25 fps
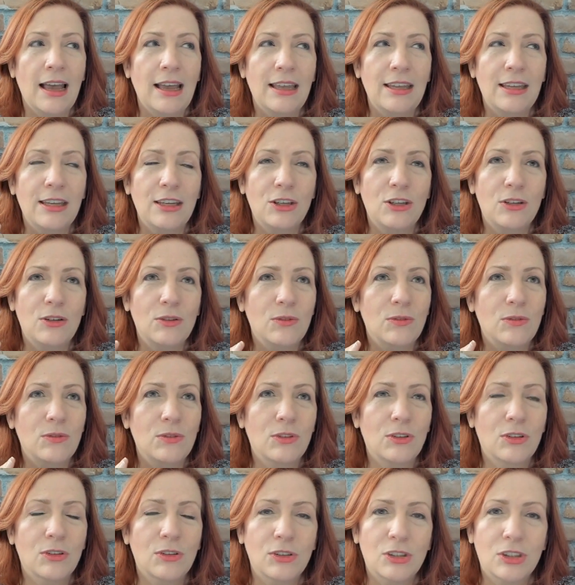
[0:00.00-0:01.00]

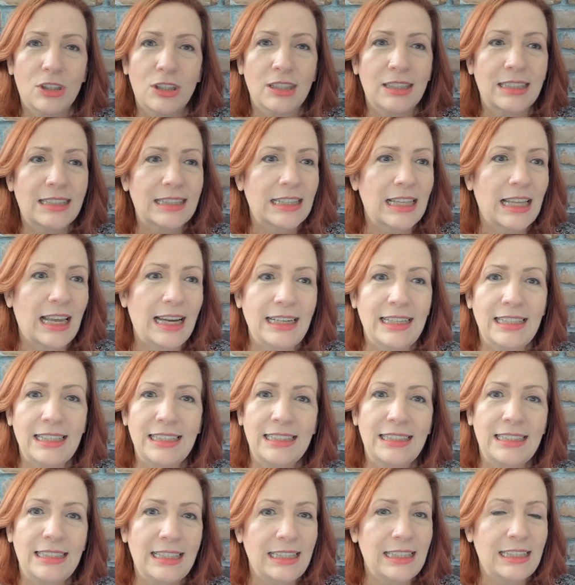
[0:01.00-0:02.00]
there's the
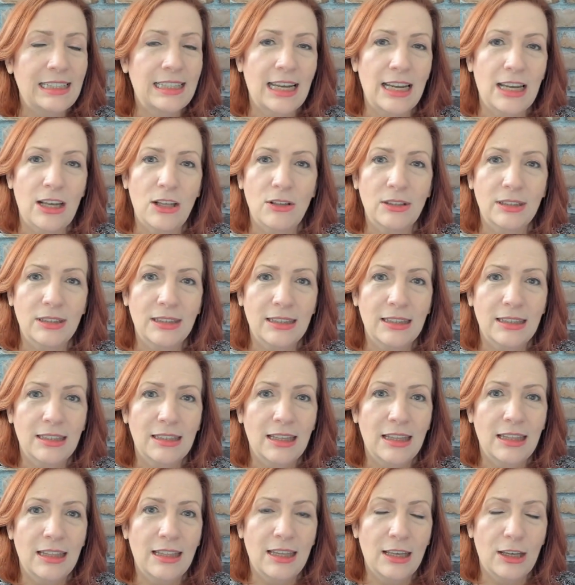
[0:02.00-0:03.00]
slightest details
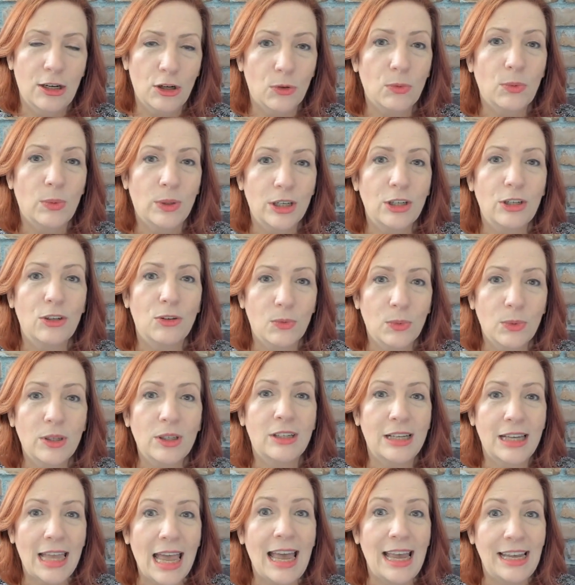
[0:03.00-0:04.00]
that a reader will
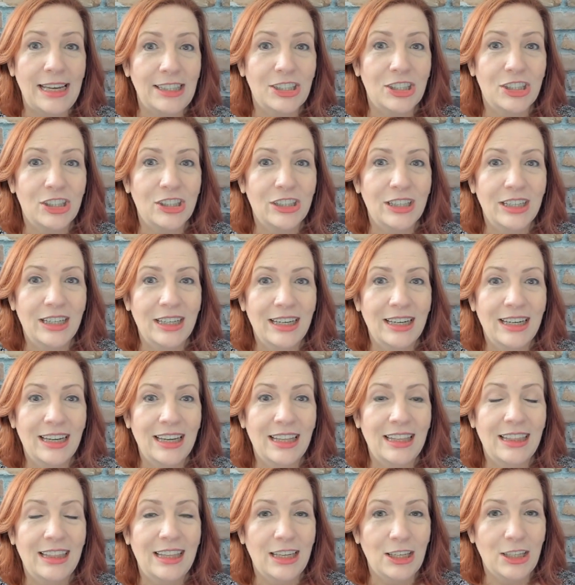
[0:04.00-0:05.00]
catch
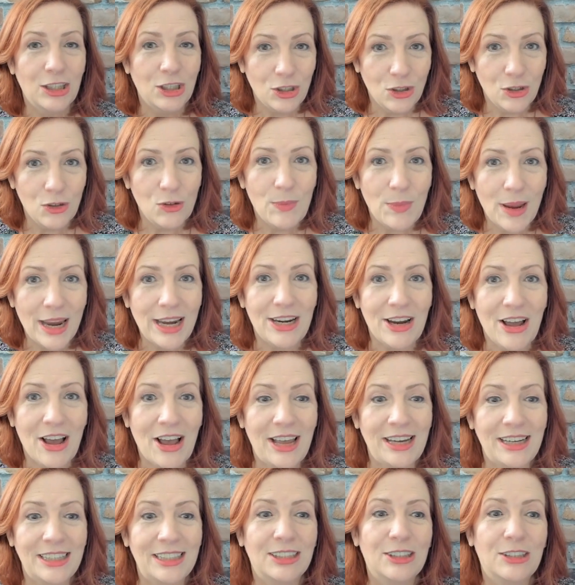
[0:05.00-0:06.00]
that you may
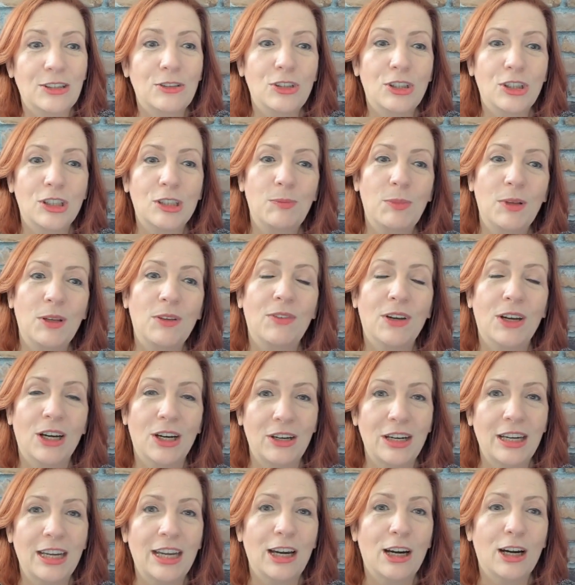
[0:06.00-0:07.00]
not. So just be
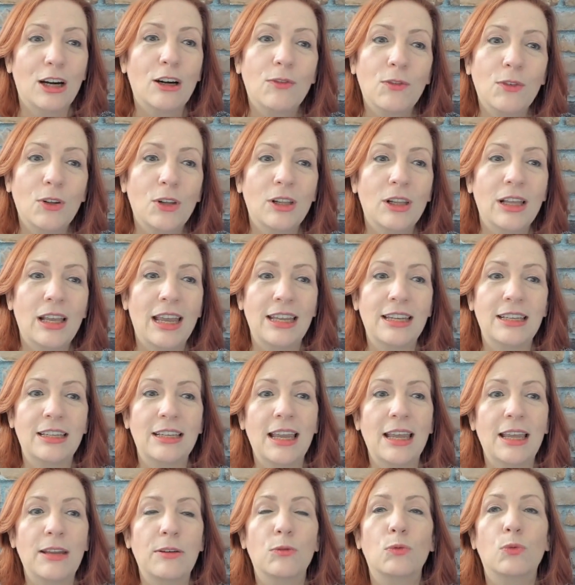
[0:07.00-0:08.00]
very careful and
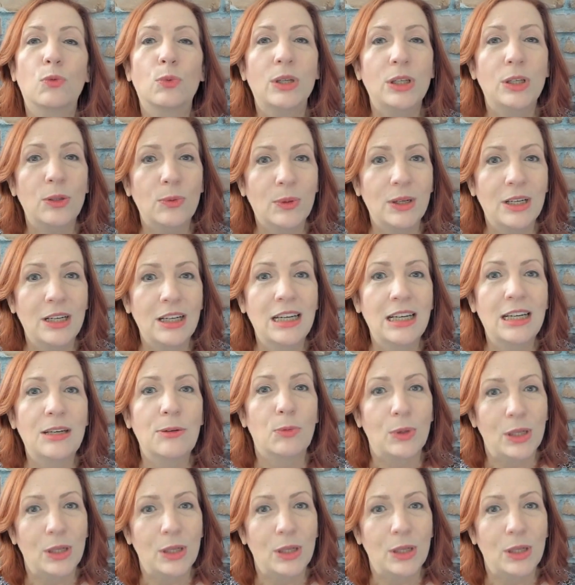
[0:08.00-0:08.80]
reread.